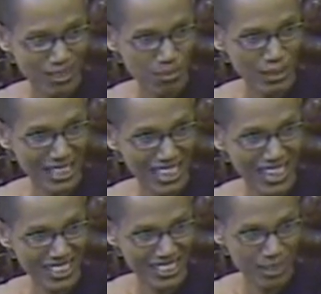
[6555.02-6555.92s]
May
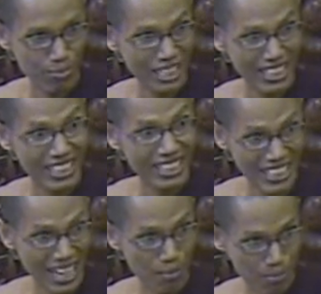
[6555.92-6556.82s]
last, may take
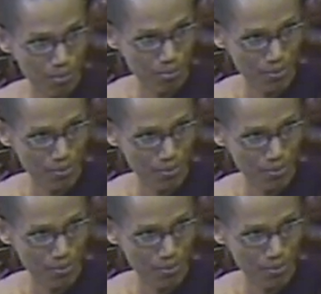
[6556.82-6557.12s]
time.